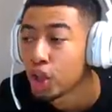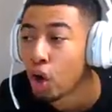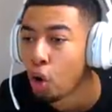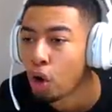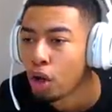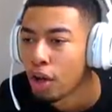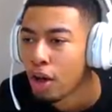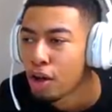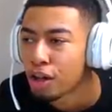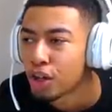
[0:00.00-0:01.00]
Yo,
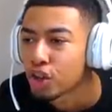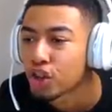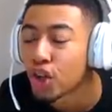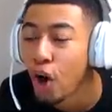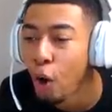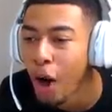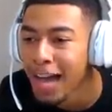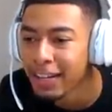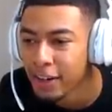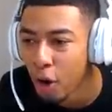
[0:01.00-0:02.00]
yo,
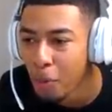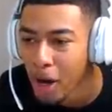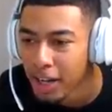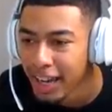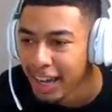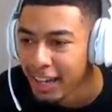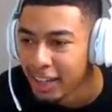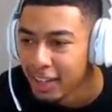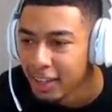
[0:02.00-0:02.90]
I didn't know about that.